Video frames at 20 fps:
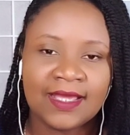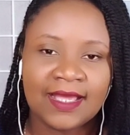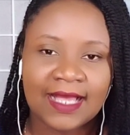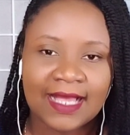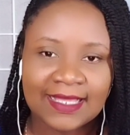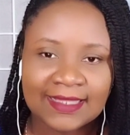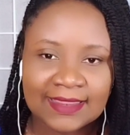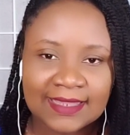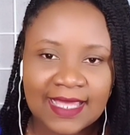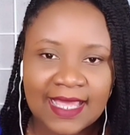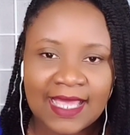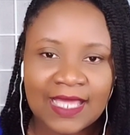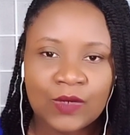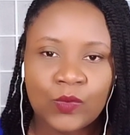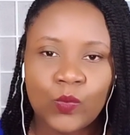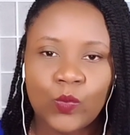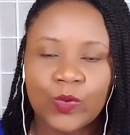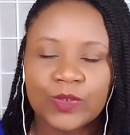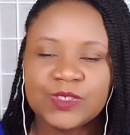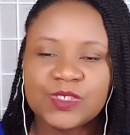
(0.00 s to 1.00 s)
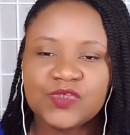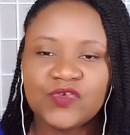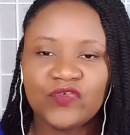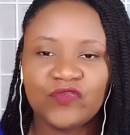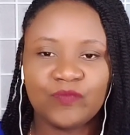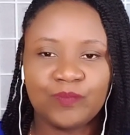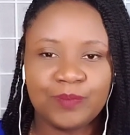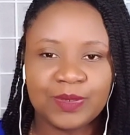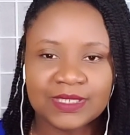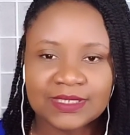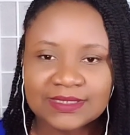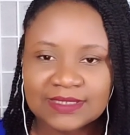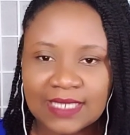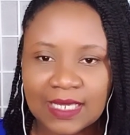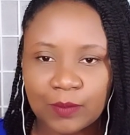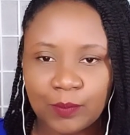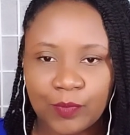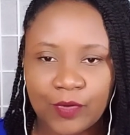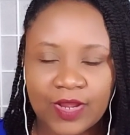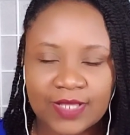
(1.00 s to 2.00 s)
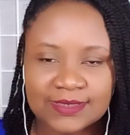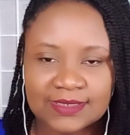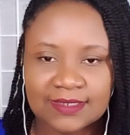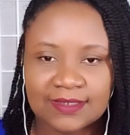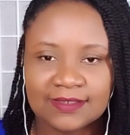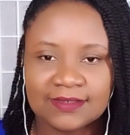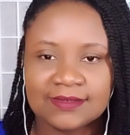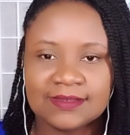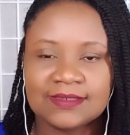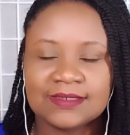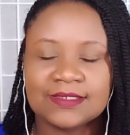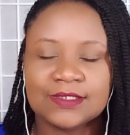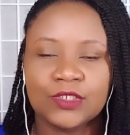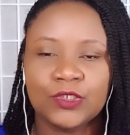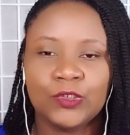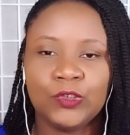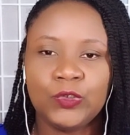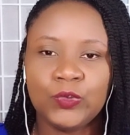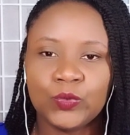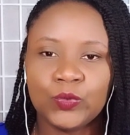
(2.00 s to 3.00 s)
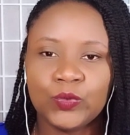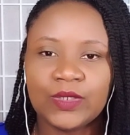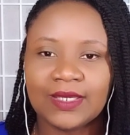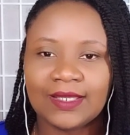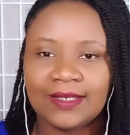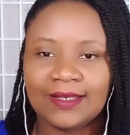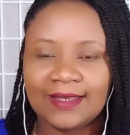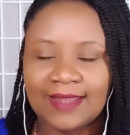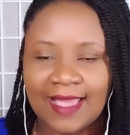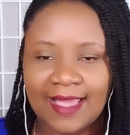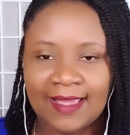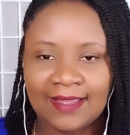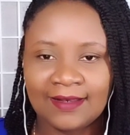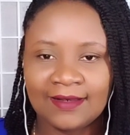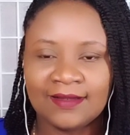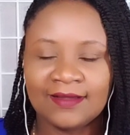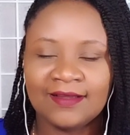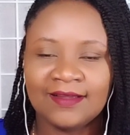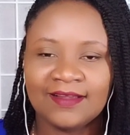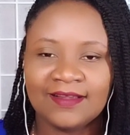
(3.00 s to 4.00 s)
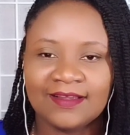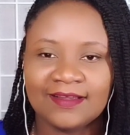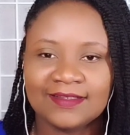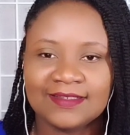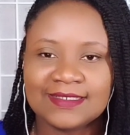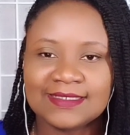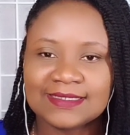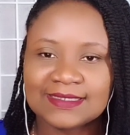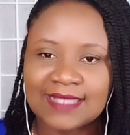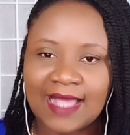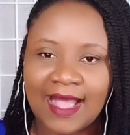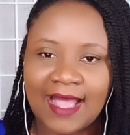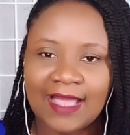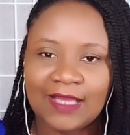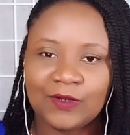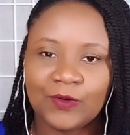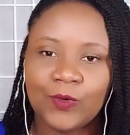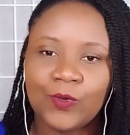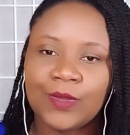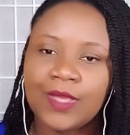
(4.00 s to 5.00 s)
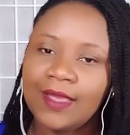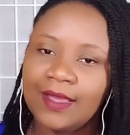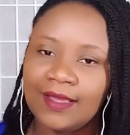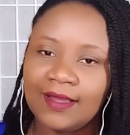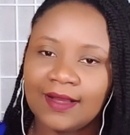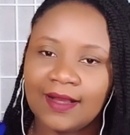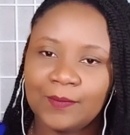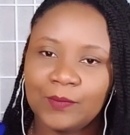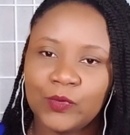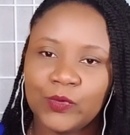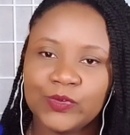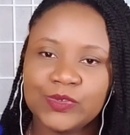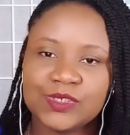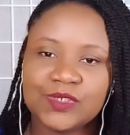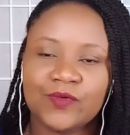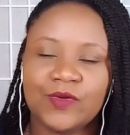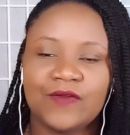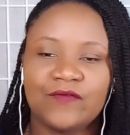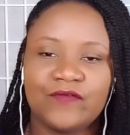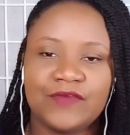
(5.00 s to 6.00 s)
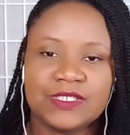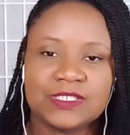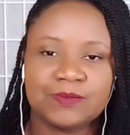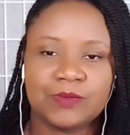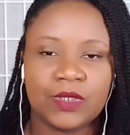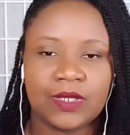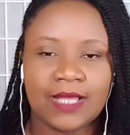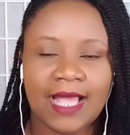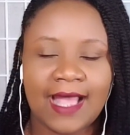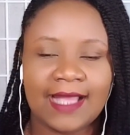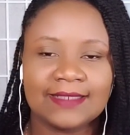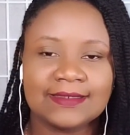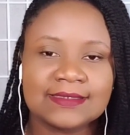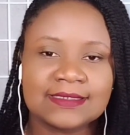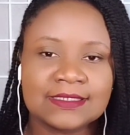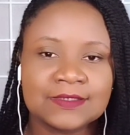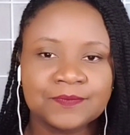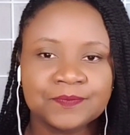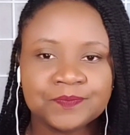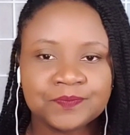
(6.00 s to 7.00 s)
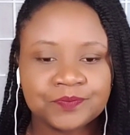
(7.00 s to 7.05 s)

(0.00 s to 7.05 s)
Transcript: And then once you've built that presence, you can then decide, okay, I'm going to run Facebook ads.